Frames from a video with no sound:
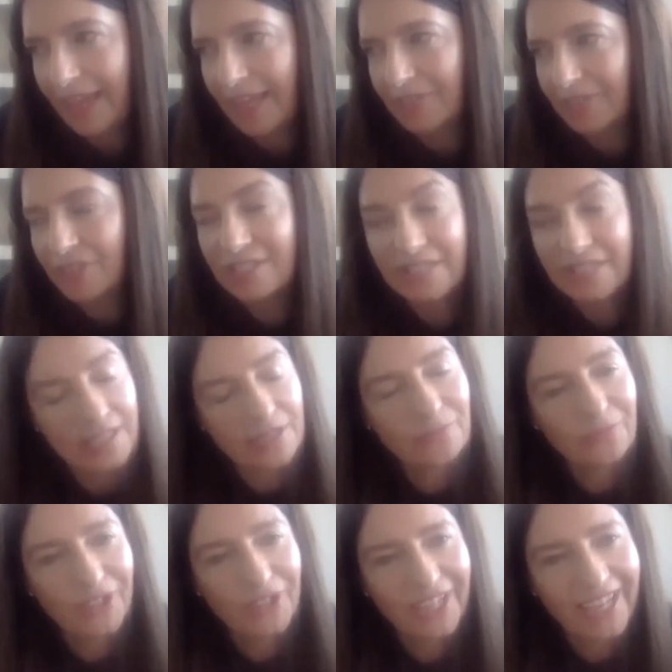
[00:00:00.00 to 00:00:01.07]
And if it
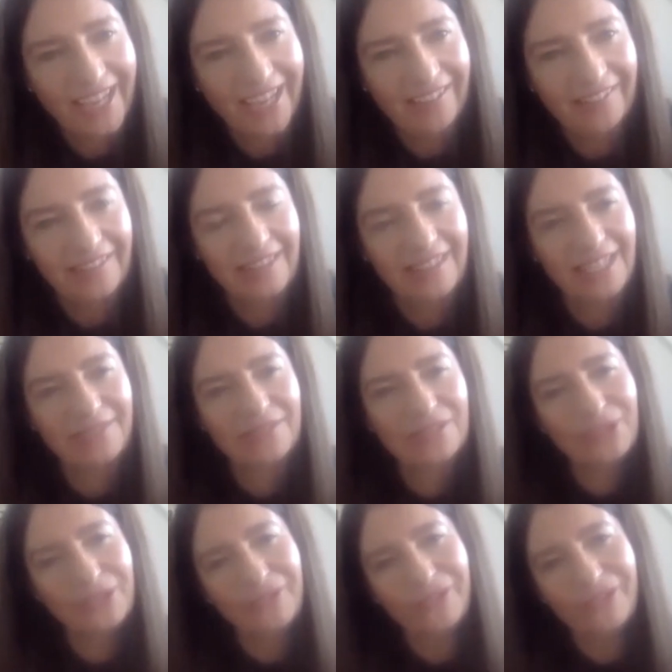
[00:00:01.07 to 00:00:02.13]
doesn't work out, then they've
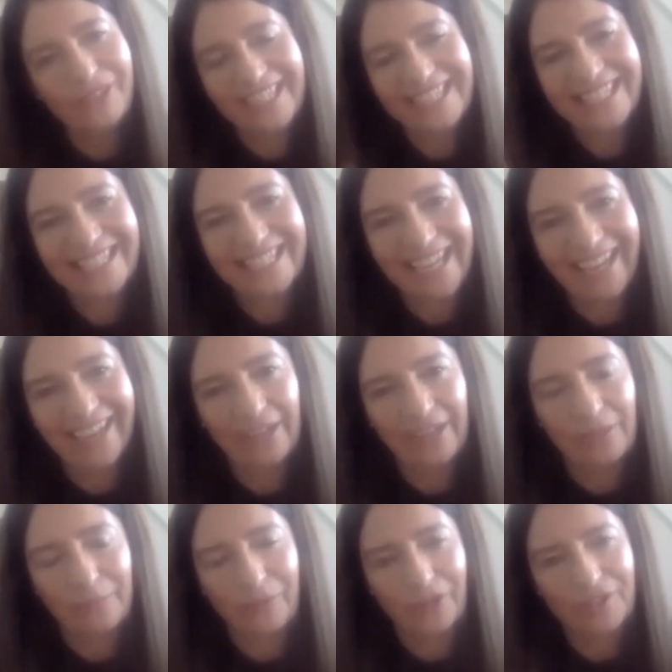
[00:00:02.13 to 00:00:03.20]
sort of already started
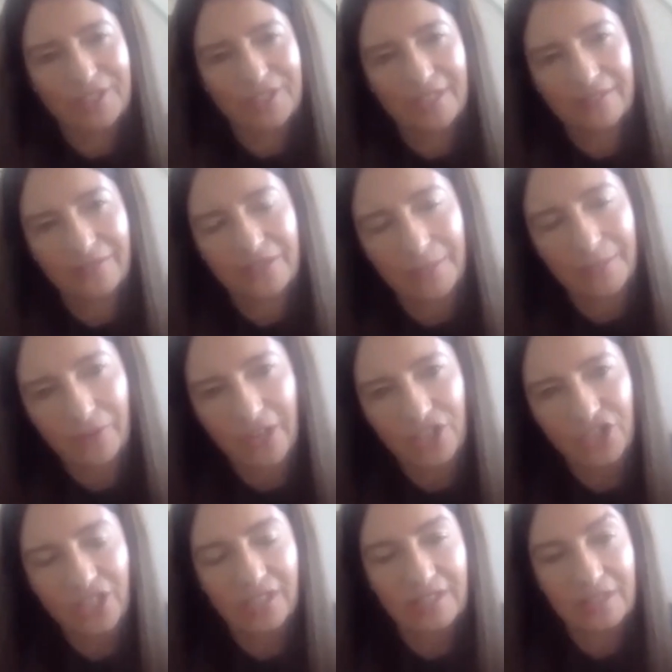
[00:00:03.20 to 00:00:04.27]
the process of
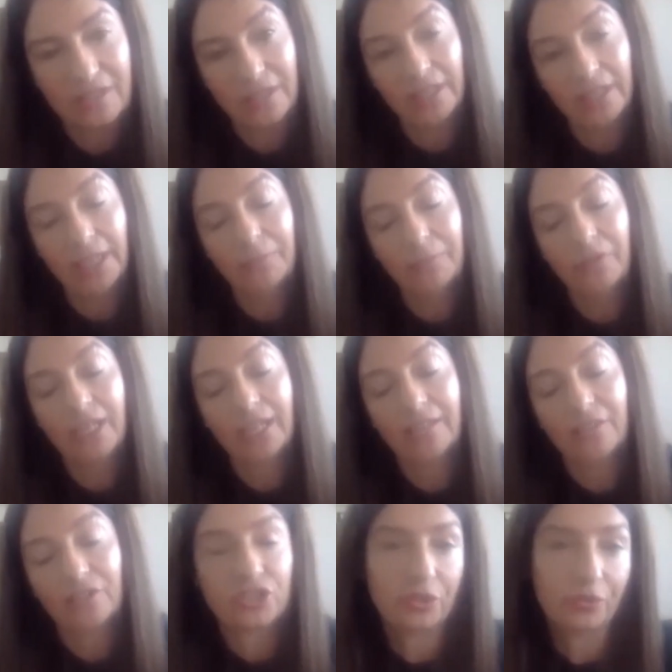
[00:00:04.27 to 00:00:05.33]
separation, and certainly bringing
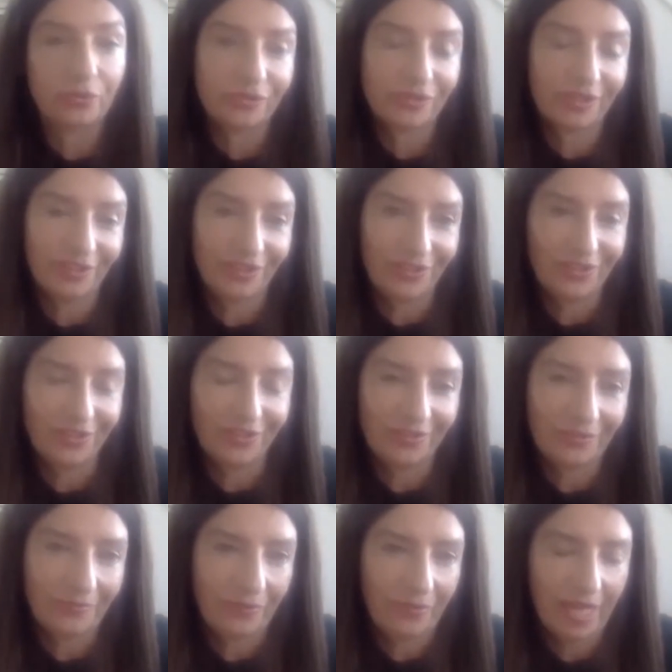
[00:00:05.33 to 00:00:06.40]
the children along
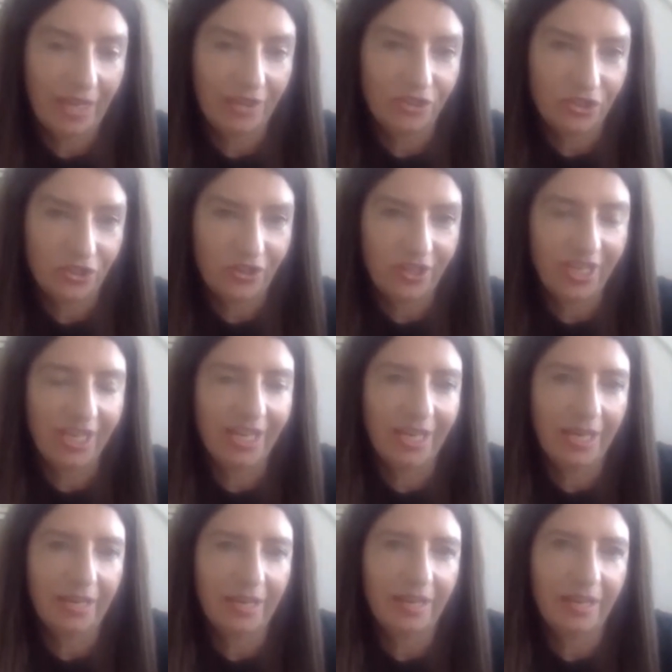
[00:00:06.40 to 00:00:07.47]
for that journey